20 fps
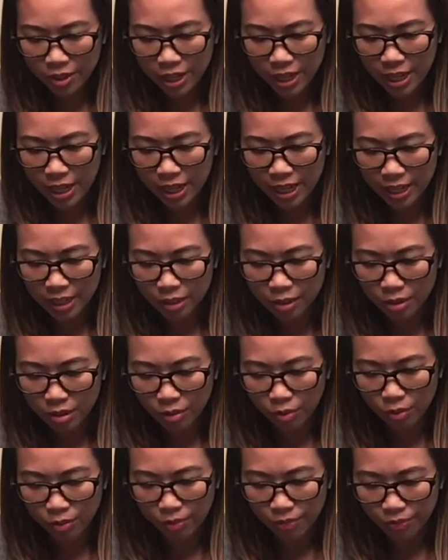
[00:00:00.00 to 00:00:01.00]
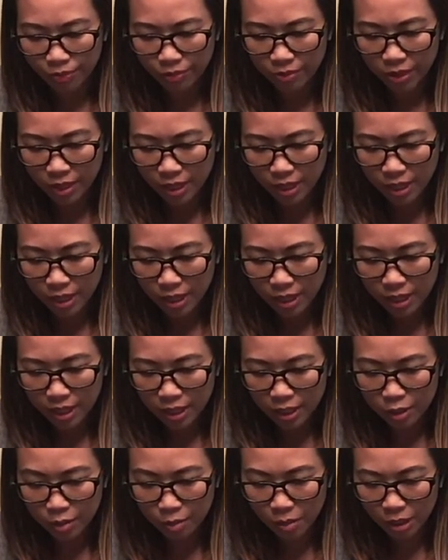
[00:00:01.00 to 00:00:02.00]
Decorate it
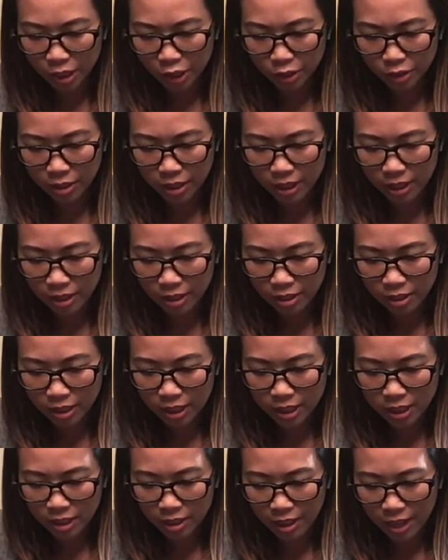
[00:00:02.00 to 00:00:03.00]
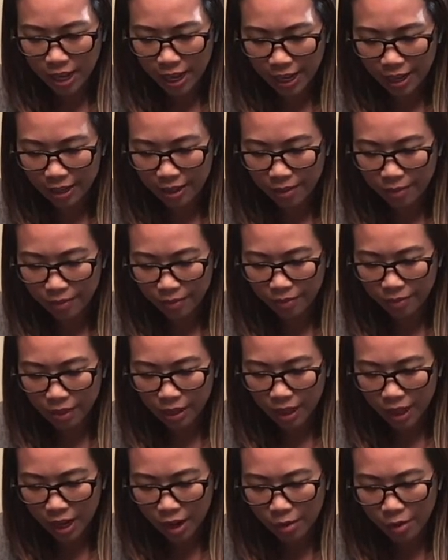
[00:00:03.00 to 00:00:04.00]
as much or as little as you'd like,
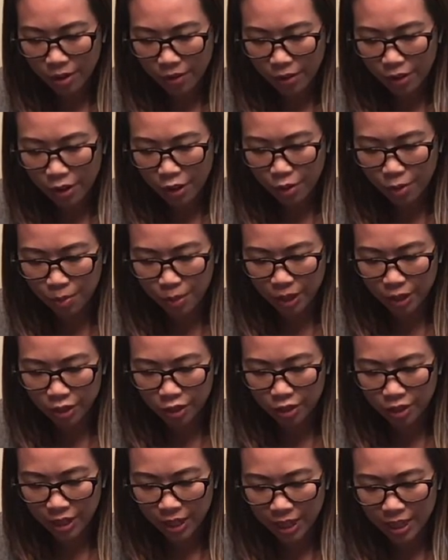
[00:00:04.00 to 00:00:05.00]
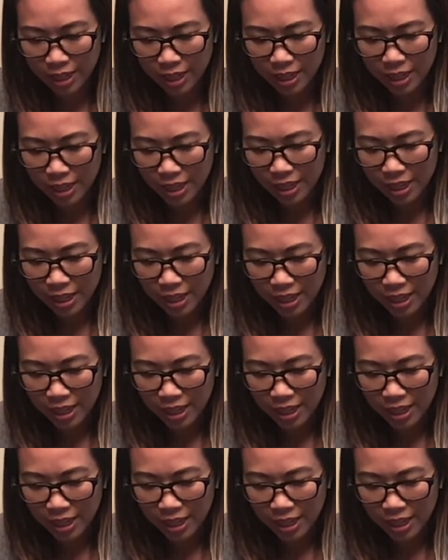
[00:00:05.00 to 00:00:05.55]
however you pictured it.